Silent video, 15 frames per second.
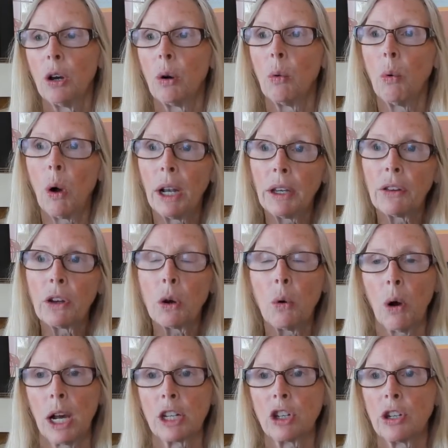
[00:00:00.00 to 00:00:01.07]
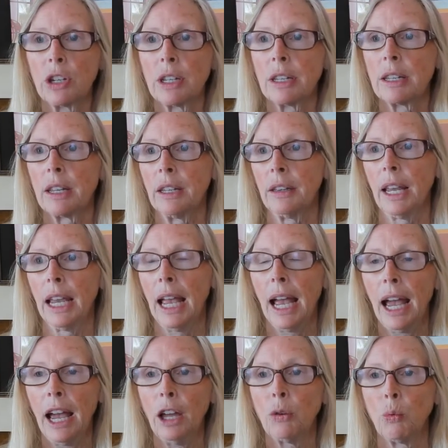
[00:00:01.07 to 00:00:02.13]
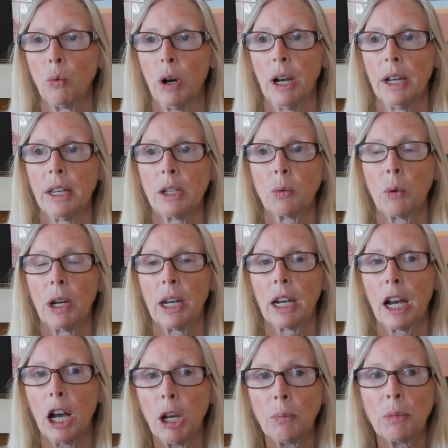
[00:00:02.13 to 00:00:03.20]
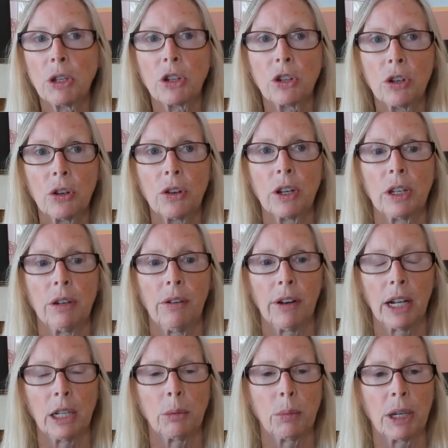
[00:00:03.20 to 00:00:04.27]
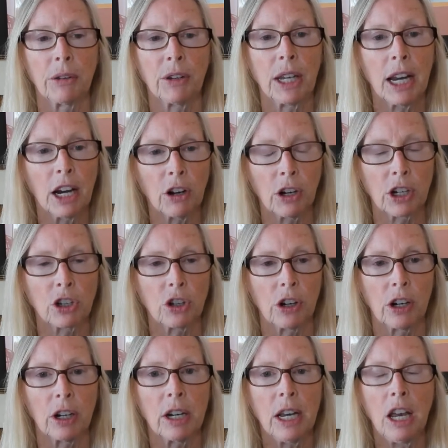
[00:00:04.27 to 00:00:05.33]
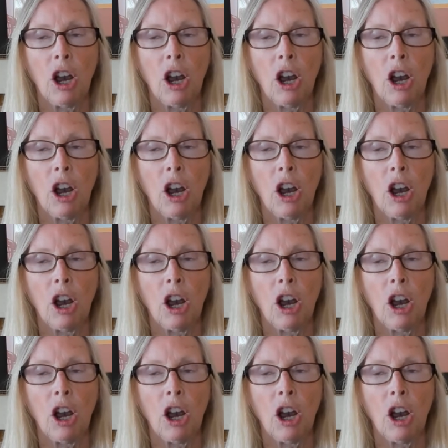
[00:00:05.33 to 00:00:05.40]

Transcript: one of the questions that they had was, when it comes to the development of character,